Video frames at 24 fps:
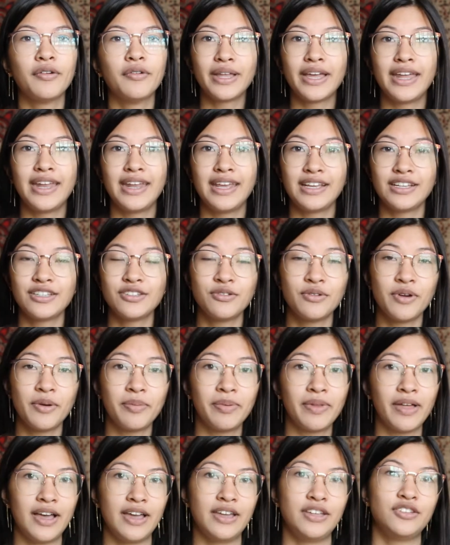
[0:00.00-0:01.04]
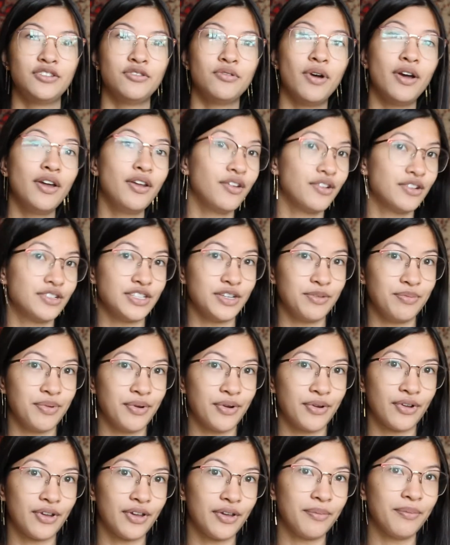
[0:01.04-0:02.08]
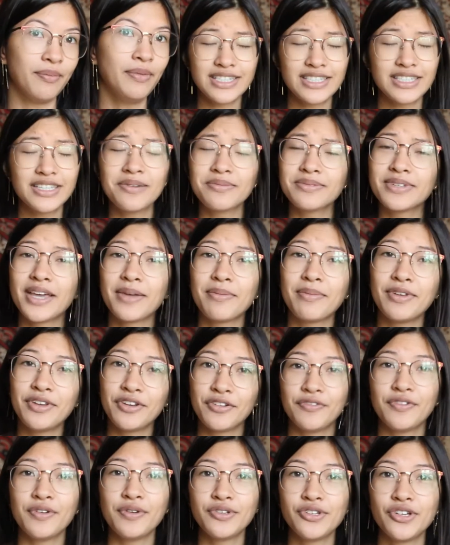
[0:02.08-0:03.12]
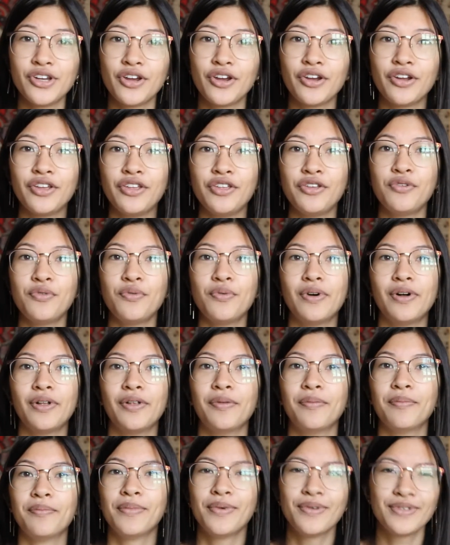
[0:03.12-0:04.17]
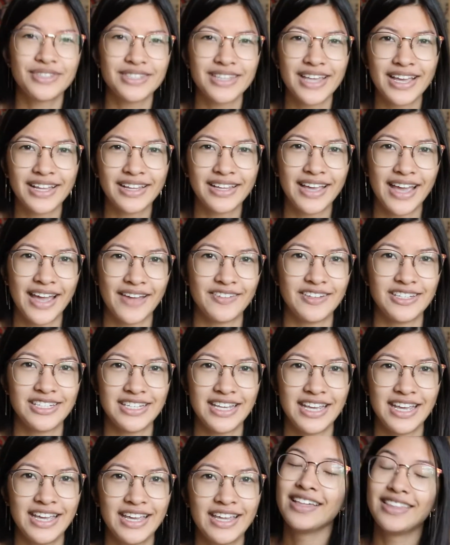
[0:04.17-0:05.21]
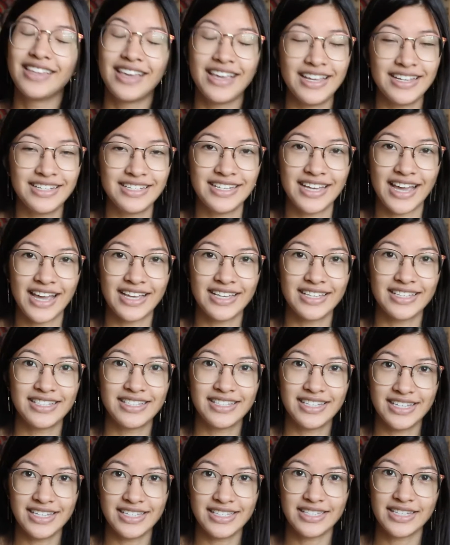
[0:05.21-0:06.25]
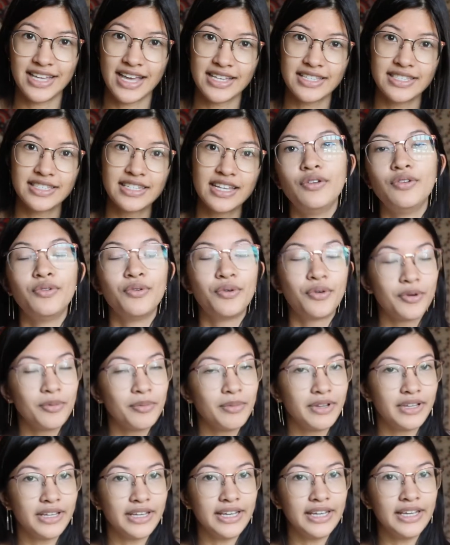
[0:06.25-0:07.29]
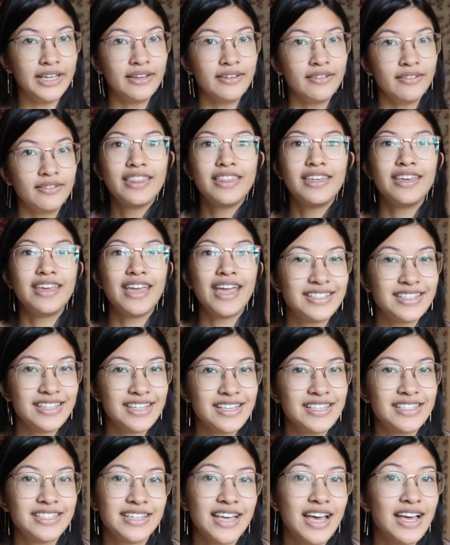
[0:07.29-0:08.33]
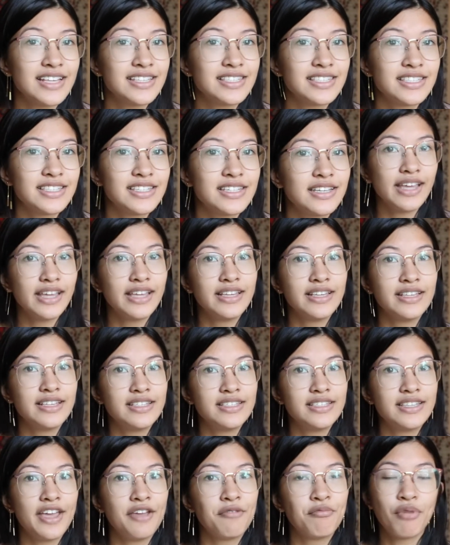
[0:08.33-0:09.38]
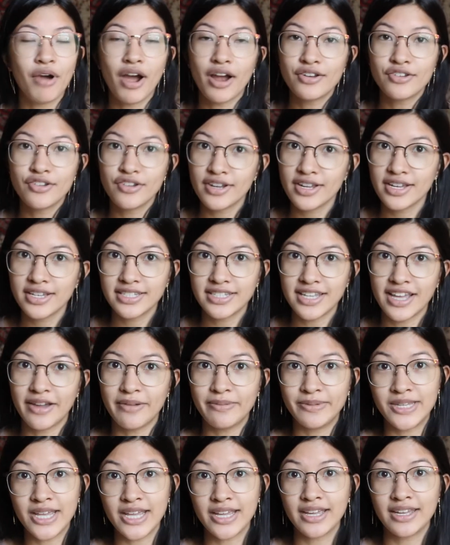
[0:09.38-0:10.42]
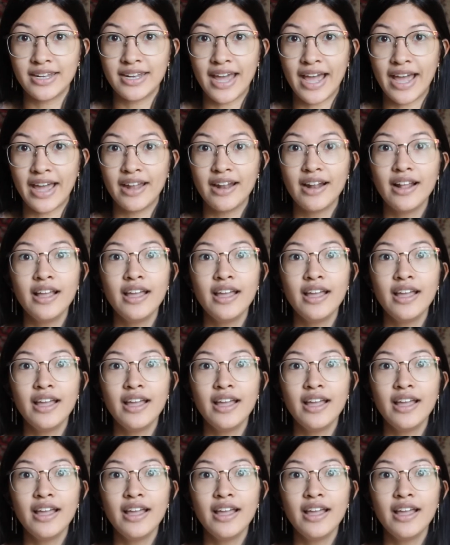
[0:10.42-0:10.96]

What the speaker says: planning to apply to a nursing program sometime in your future, you will most likely have to take the ATI TEAS test. Normally, the TEAS test is a proctored exam taken at